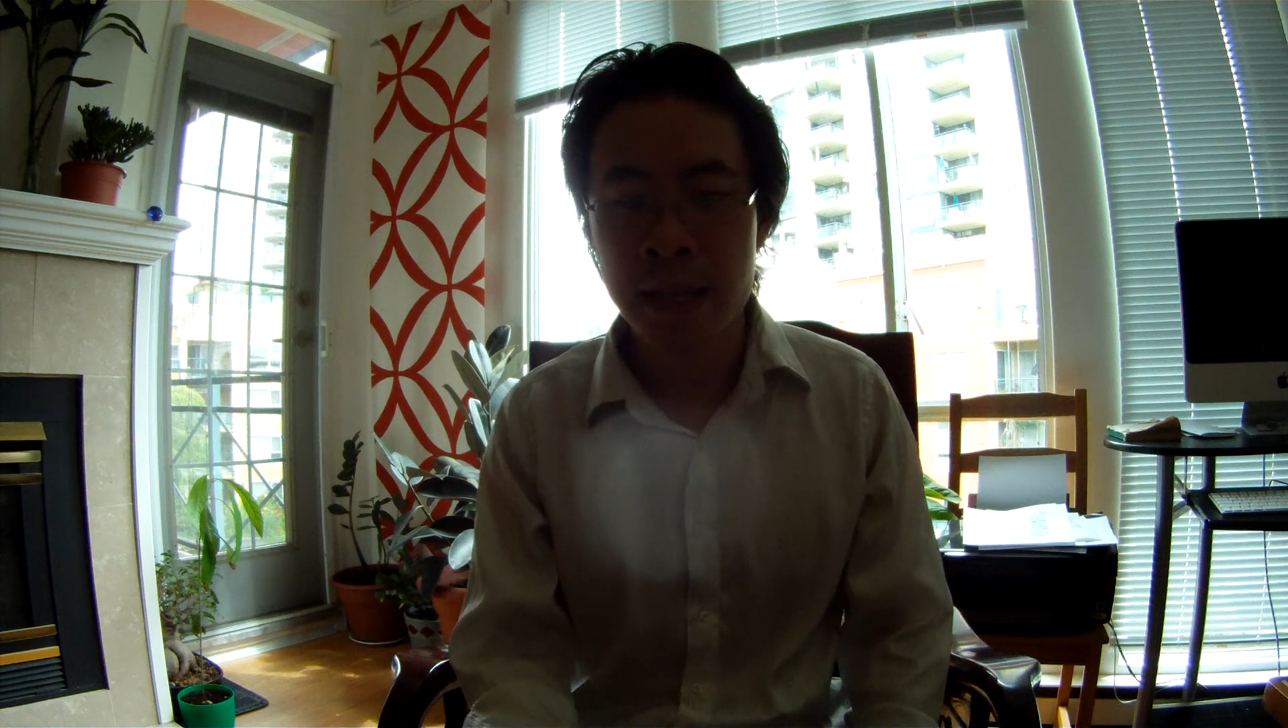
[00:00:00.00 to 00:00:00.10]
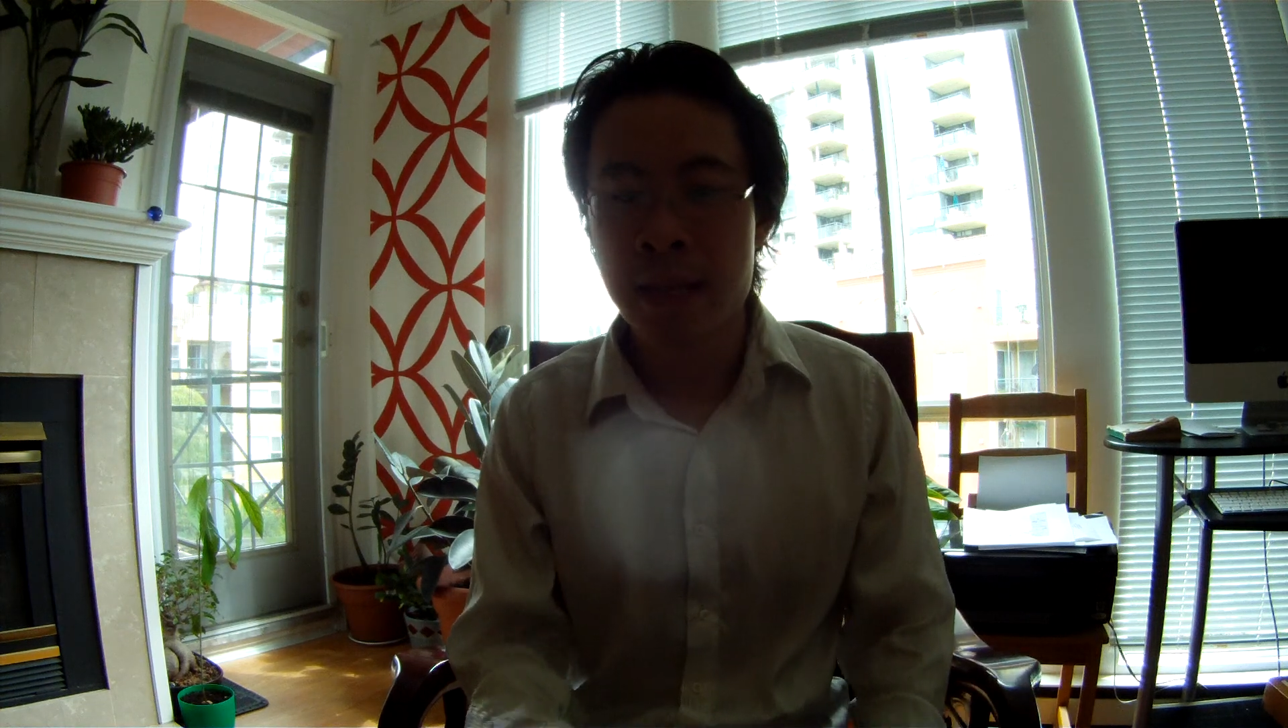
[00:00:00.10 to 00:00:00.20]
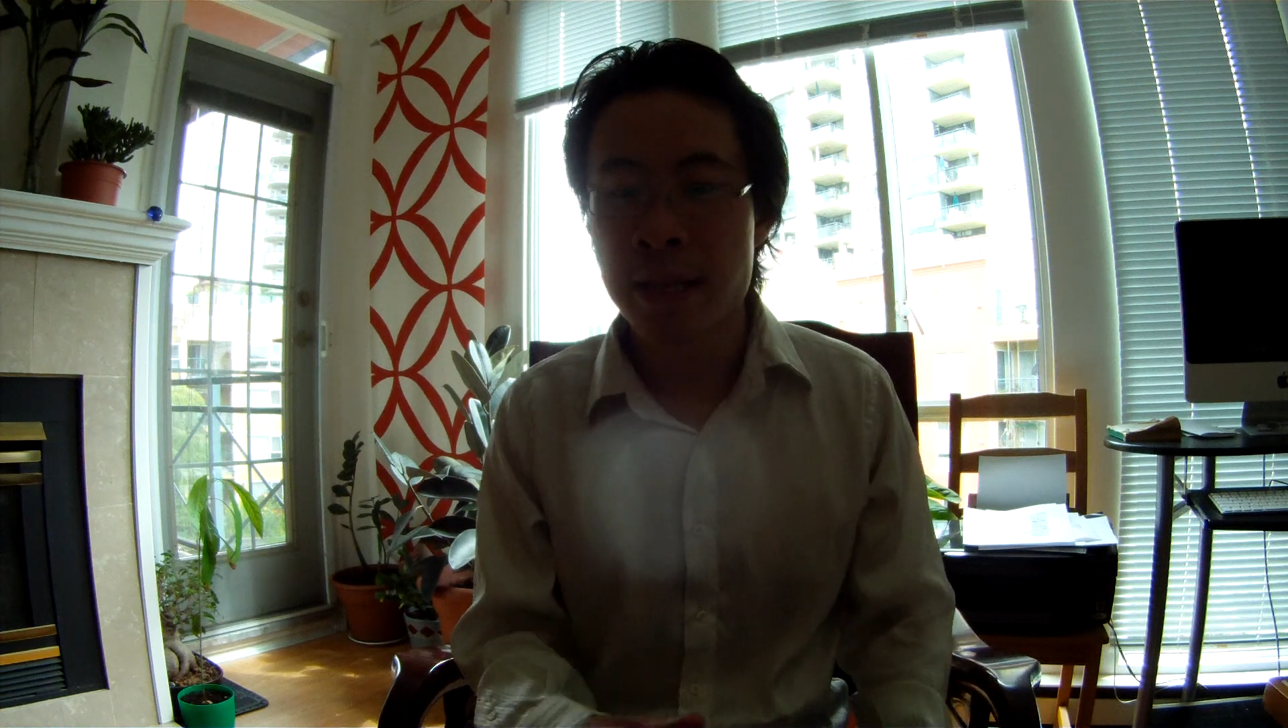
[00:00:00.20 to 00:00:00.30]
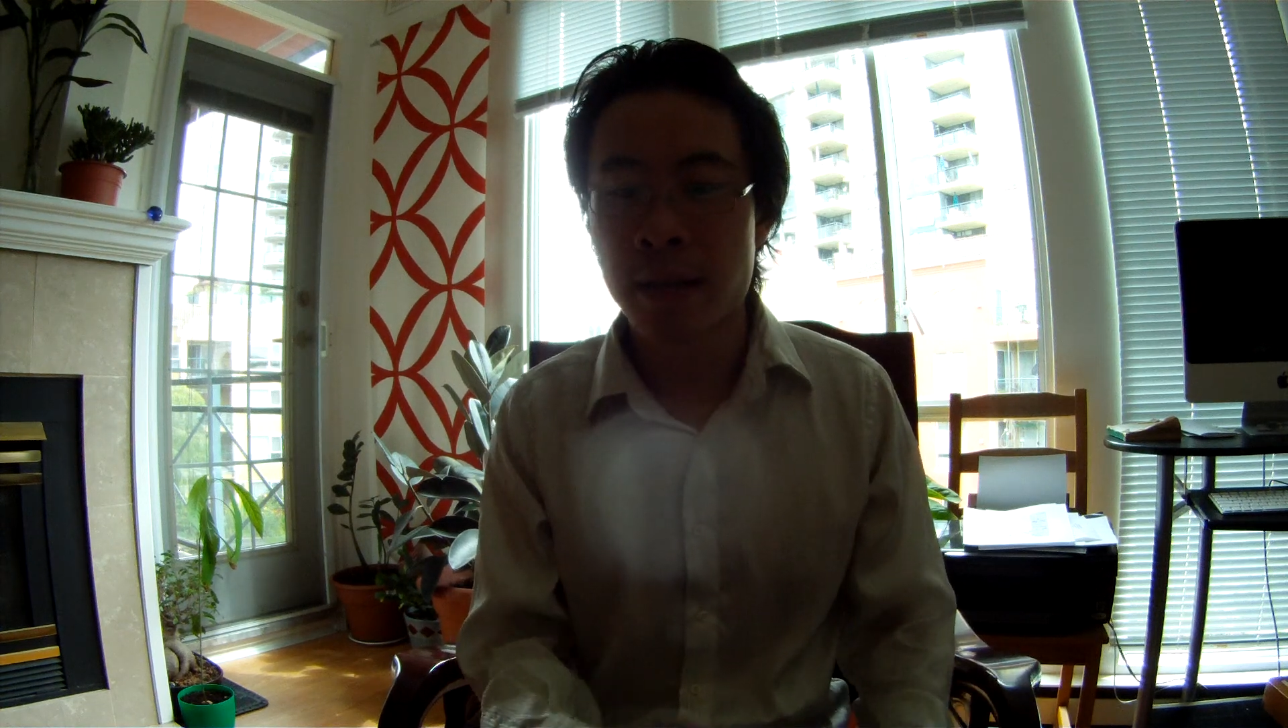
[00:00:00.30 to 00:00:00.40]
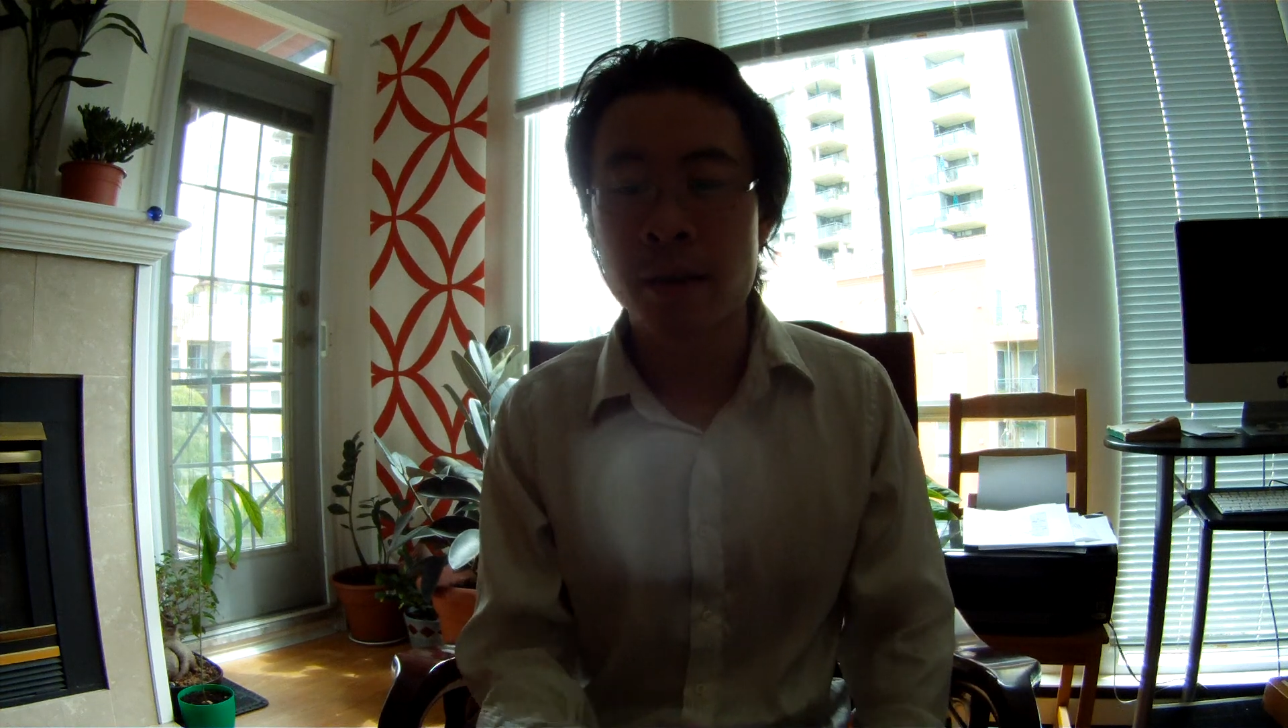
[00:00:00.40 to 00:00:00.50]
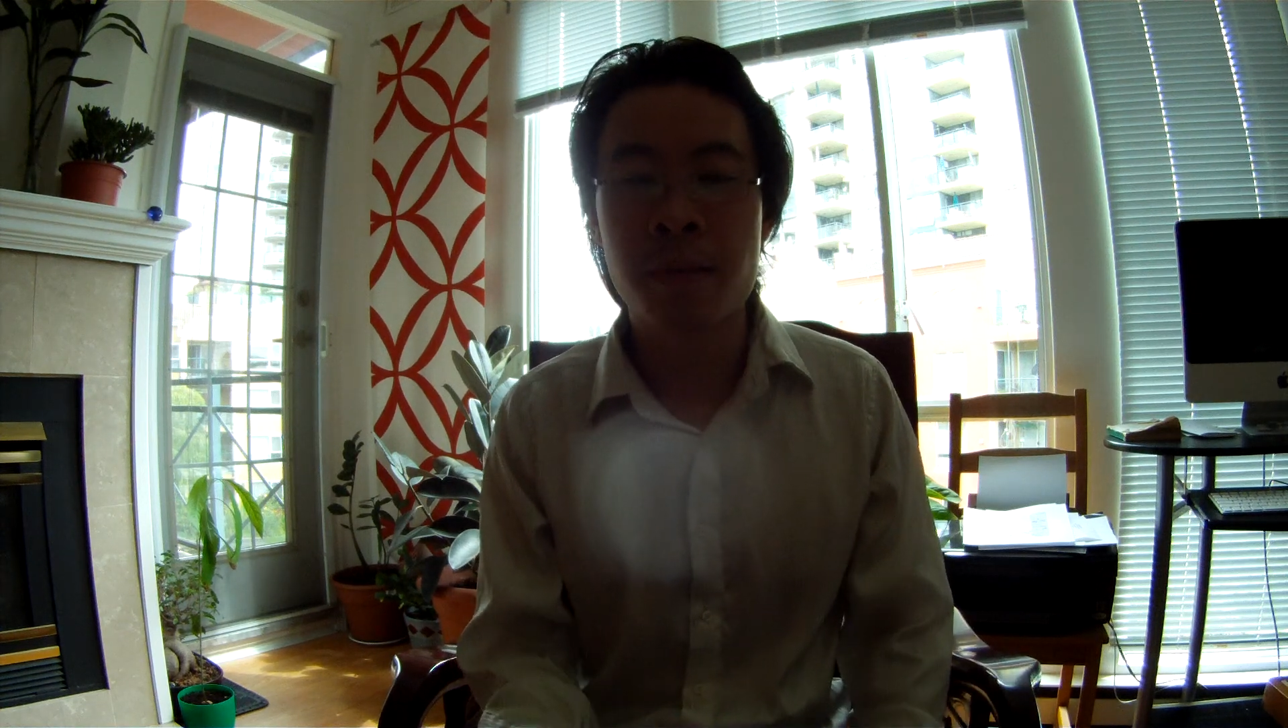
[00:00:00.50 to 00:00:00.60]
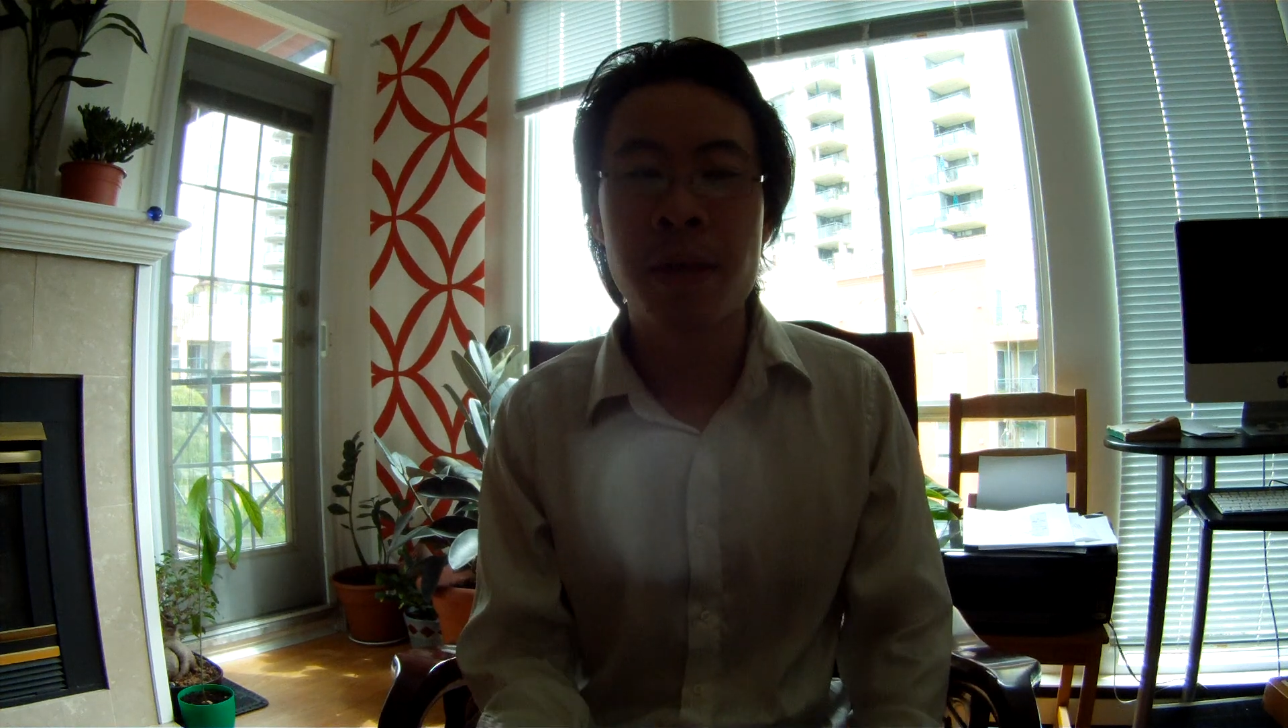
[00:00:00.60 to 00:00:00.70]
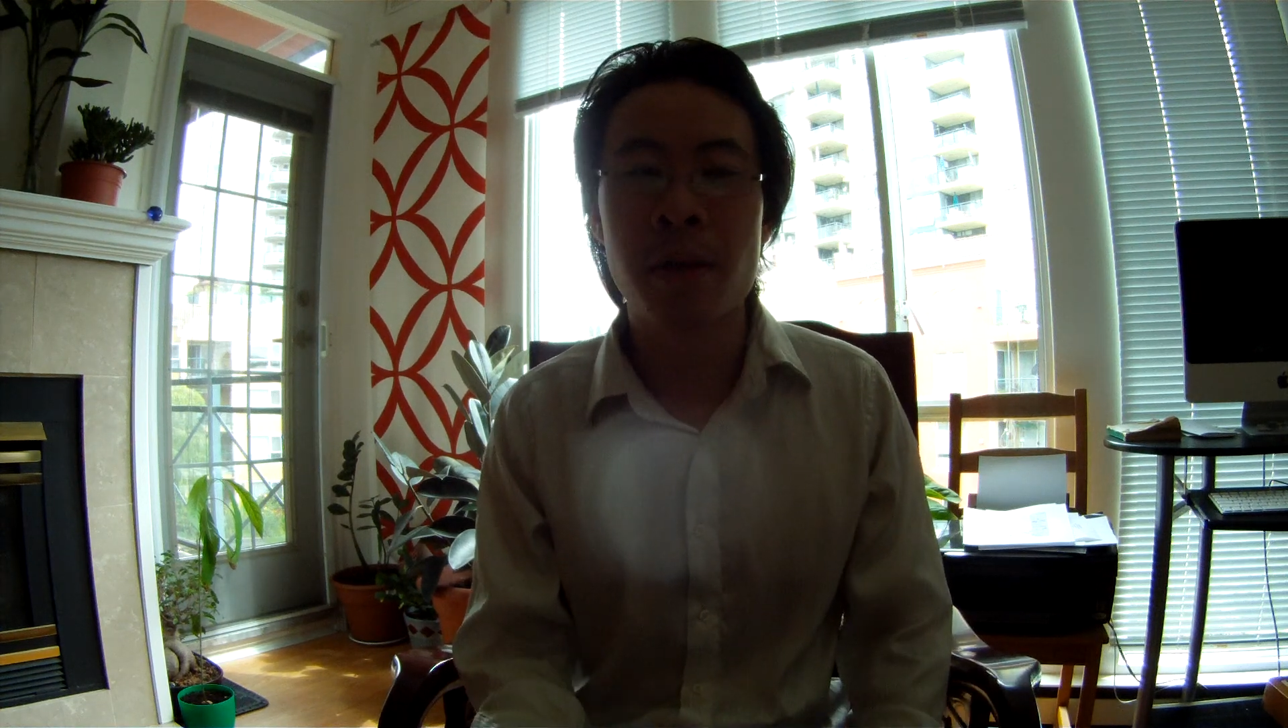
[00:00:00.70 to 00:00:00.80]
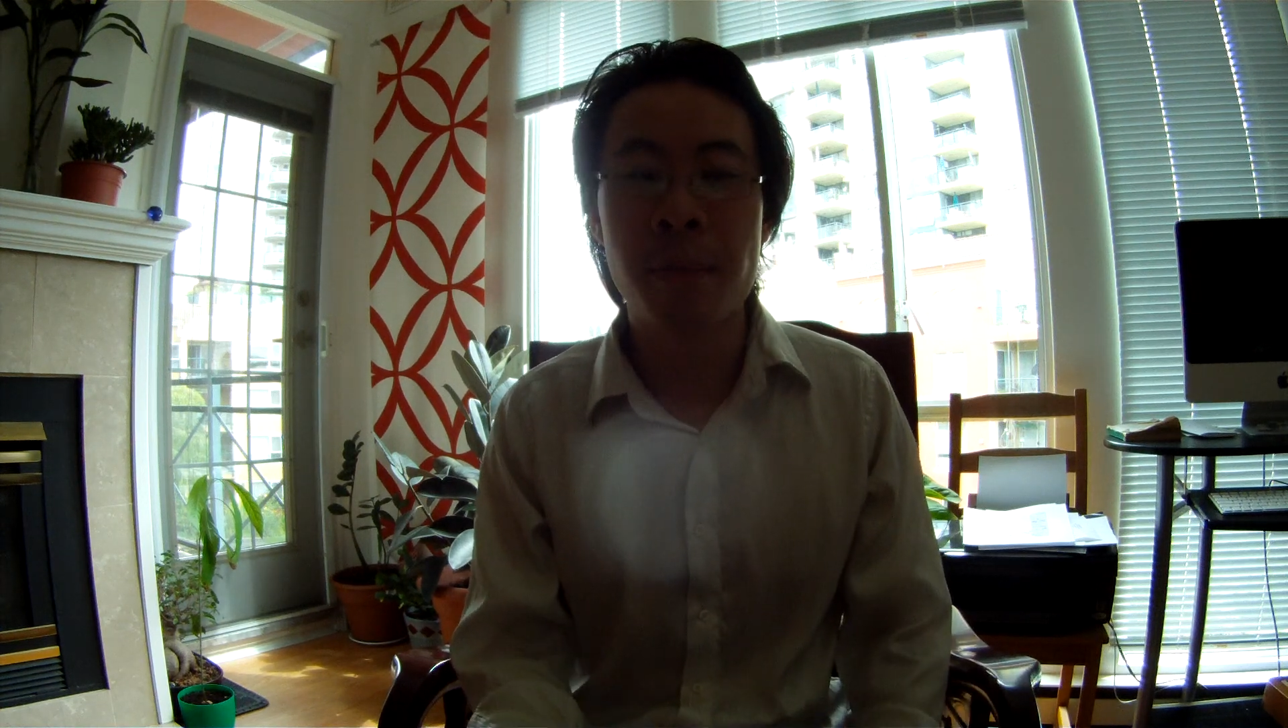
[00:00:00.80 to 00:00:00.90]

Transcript: So there are